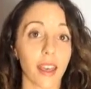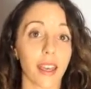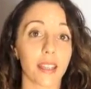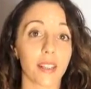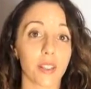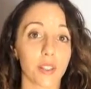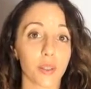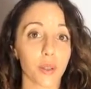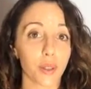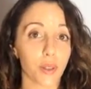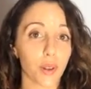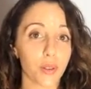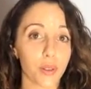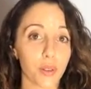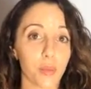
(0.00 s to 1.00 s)
And you can
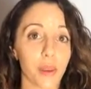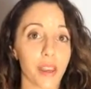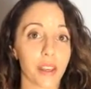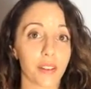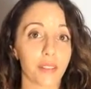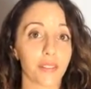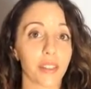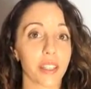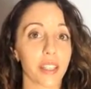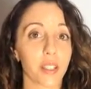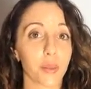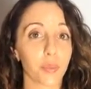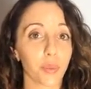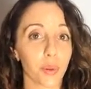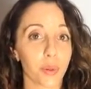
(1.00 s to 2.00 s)
also make
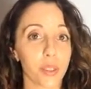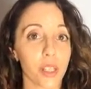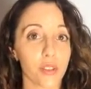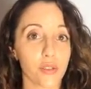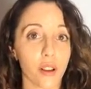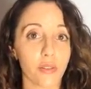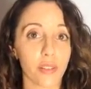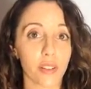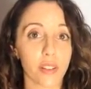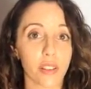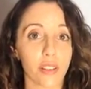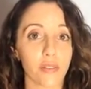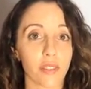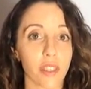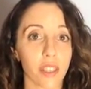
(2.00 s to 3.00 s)
vegan protein truffles
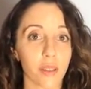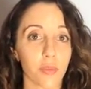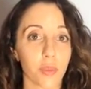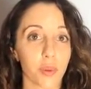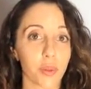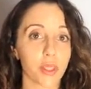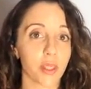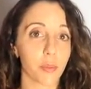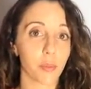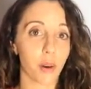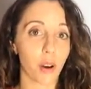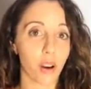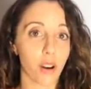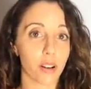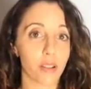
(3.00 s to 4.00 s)
and vegan protein
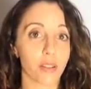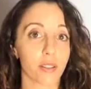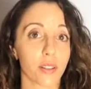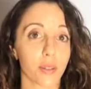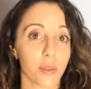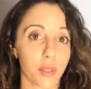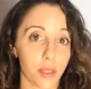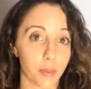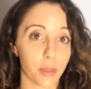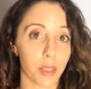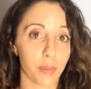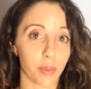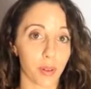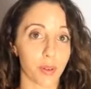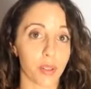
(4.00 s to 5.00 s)
bars using
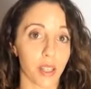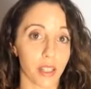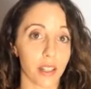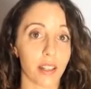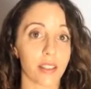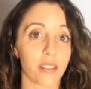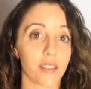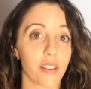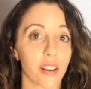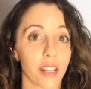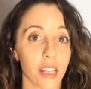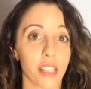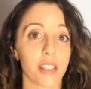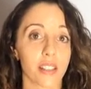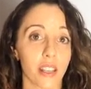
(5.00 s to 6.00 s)
pea protein. It has a very
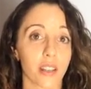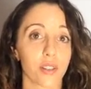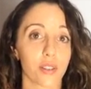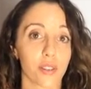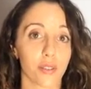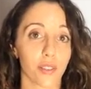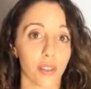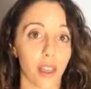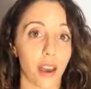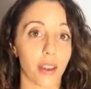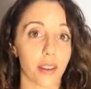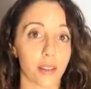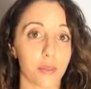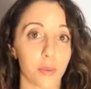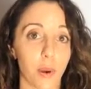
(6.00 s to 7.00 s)
nice texture for
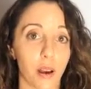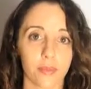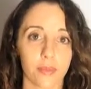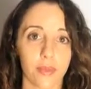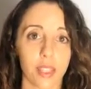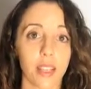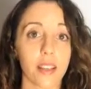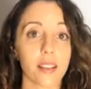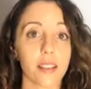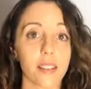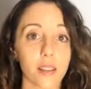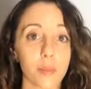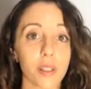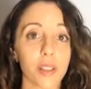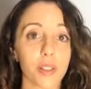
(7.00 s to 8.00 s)
that as well.
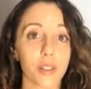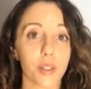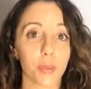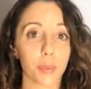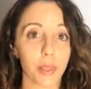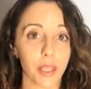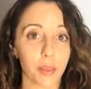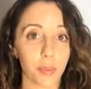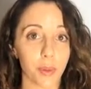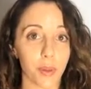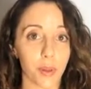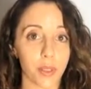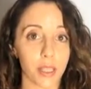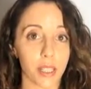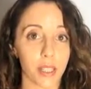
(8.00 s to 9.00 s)
Similar to pea
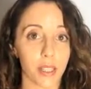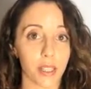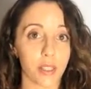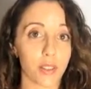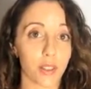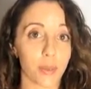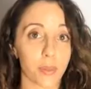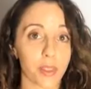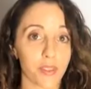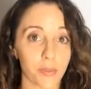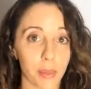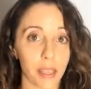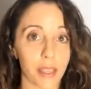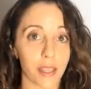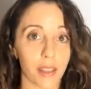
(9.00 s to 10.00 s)
protein in terms
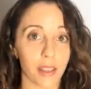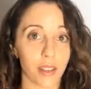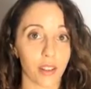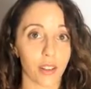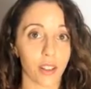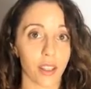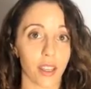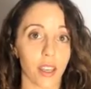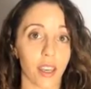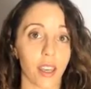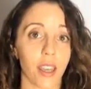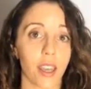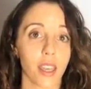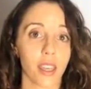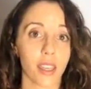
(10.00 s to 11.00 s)
of baking and
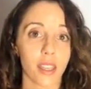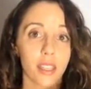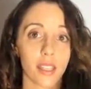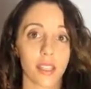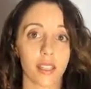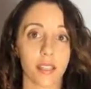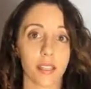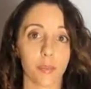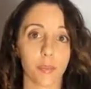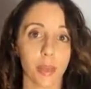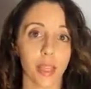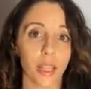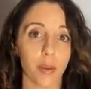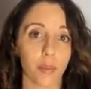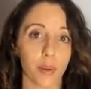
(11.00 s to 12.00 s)
cooking is
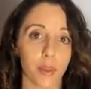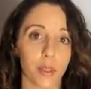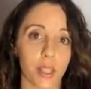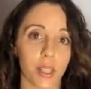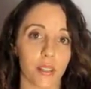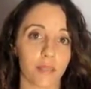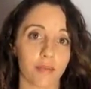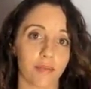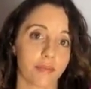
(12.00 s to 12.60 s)
peanut protein.